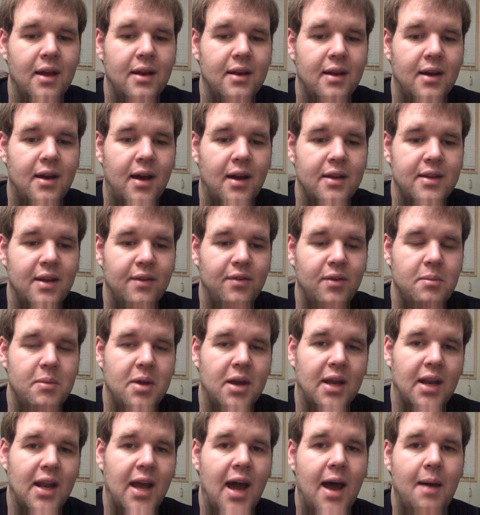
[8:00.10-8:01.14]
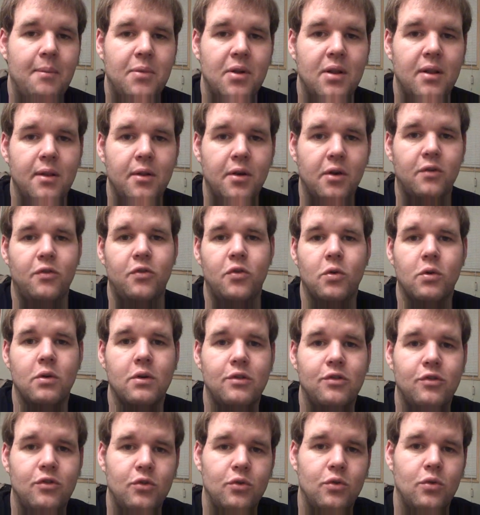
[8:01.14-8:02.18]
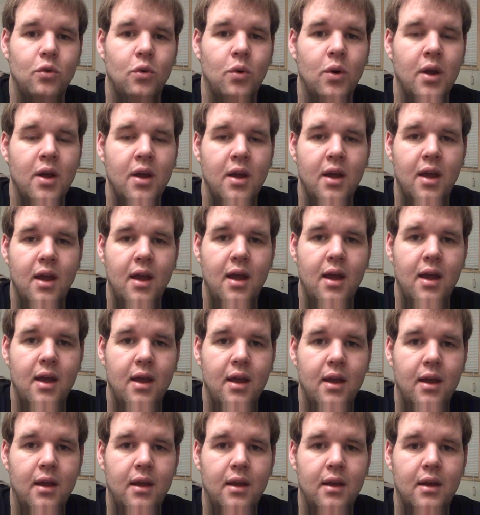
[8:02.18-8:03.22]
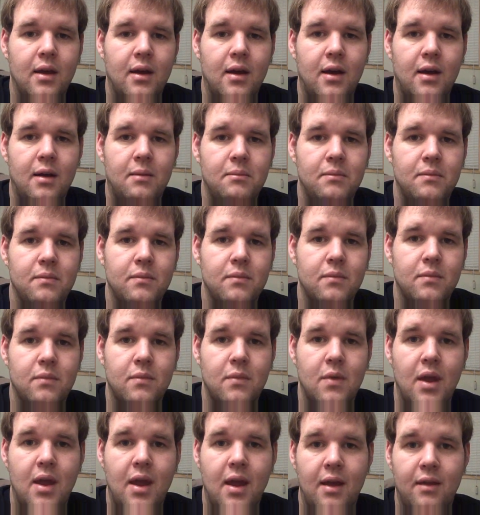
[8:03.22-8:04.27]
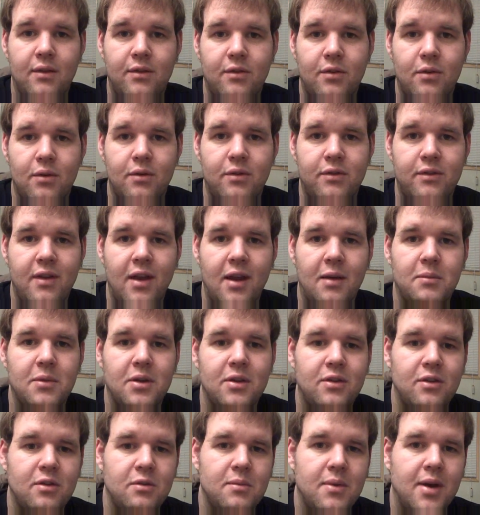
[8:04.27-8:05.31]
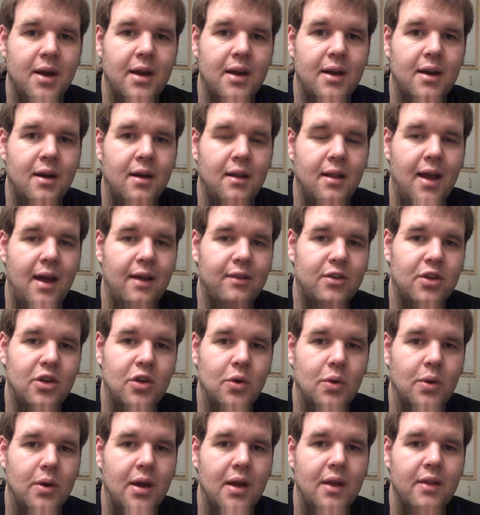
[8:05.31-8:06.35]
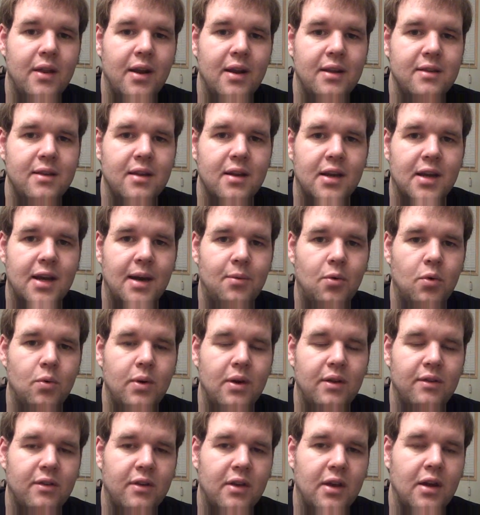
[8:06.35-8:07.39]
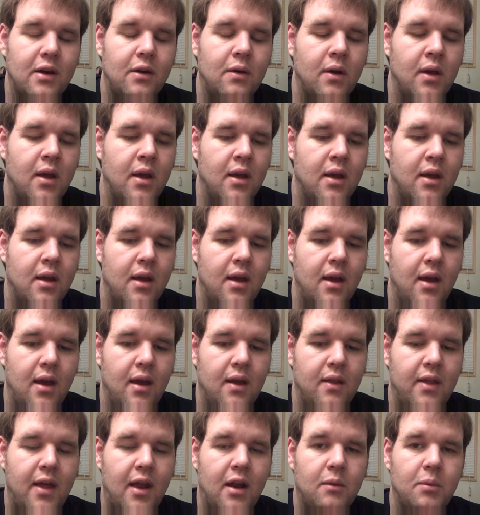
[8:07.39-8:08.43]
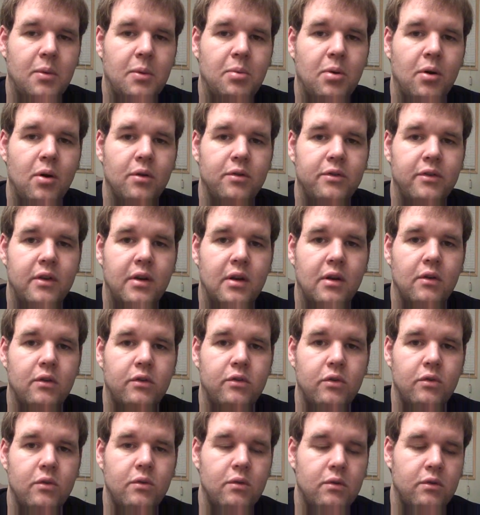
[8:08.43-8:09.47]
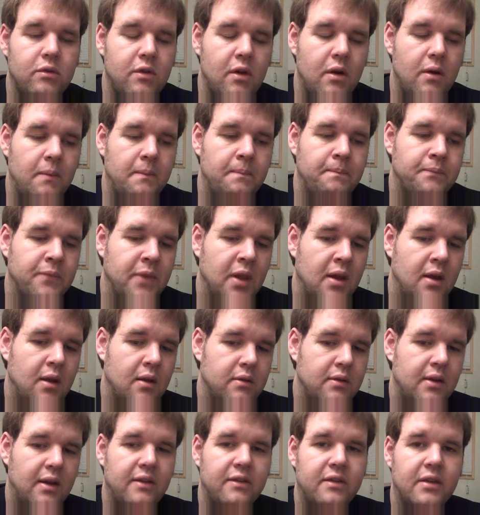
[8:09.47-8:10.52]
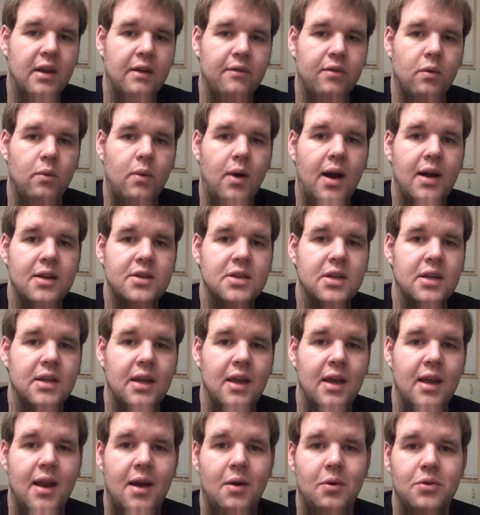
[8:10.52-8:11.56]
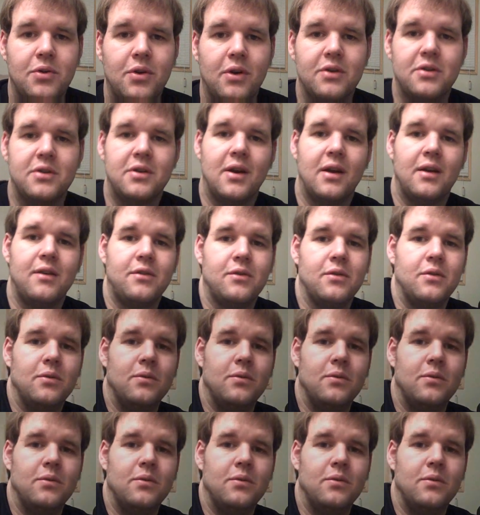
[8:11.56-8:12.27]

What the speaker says: and I'll definitely make it happen. Look forward to a answers segment to my last Q&A that I did a couple weeks ago, and that'll be posted here soon. So thanks again for watching, and I will talk to you guys